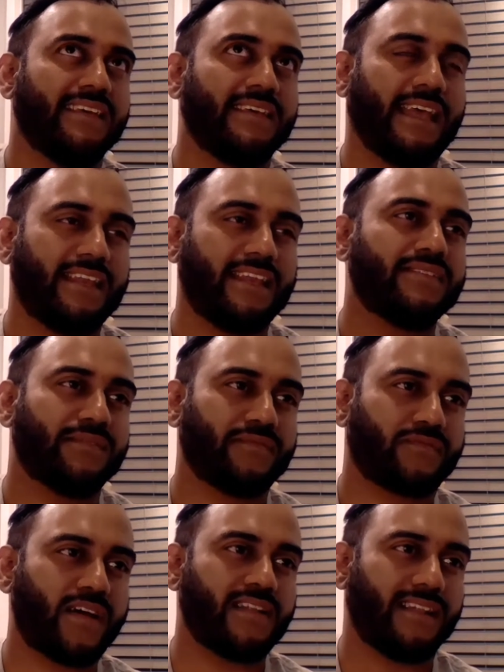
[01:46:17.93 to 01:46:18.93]
getting to the
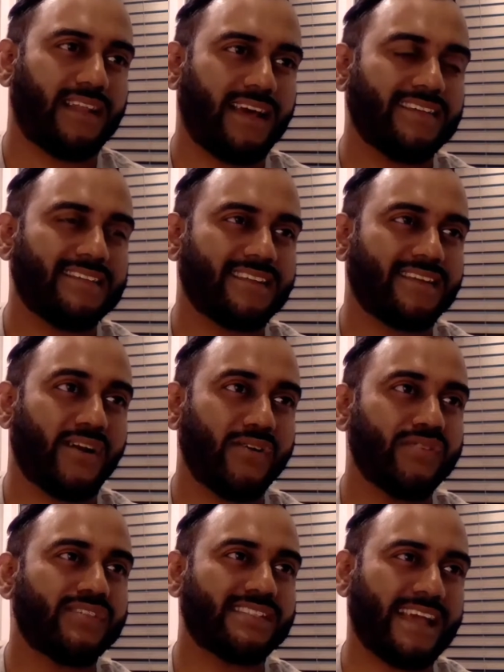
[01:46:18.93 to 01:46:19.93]
front lines and
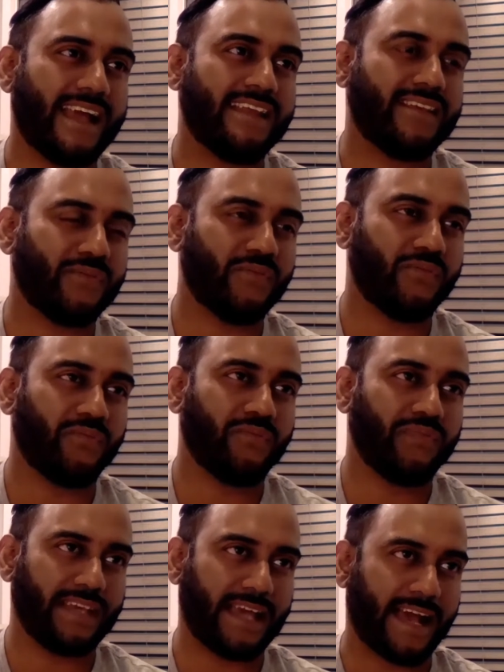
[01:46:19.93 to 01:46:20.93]
understanding
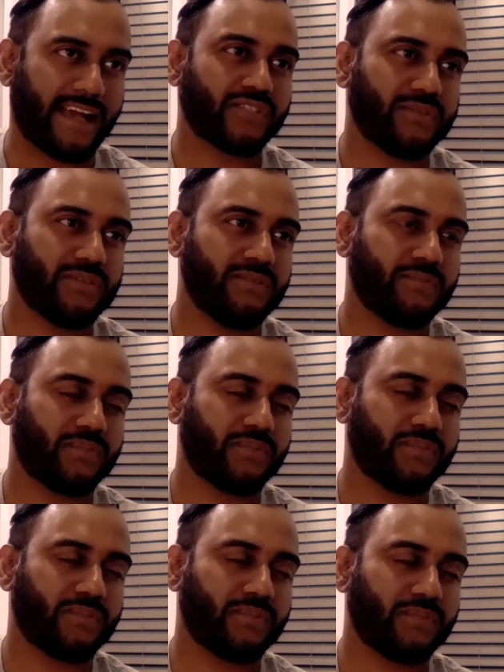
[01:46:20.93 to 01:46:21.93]
the actual
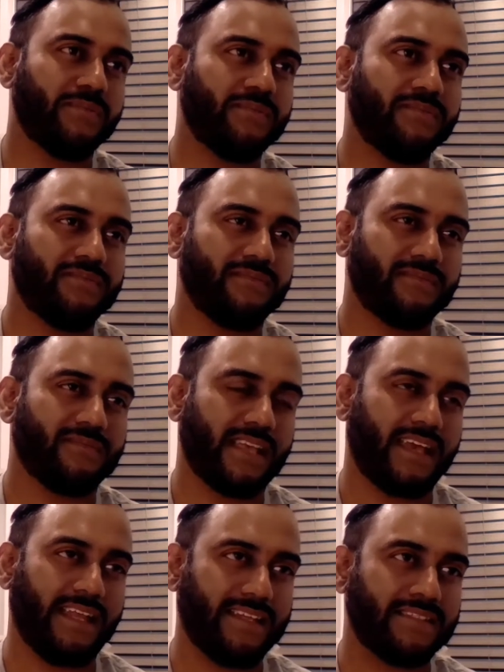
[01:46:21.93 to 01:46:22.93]
problem
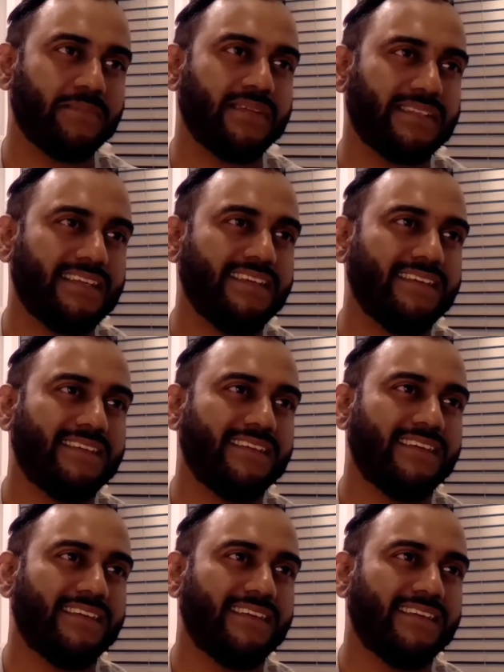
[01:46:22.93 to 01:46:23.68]
intimately,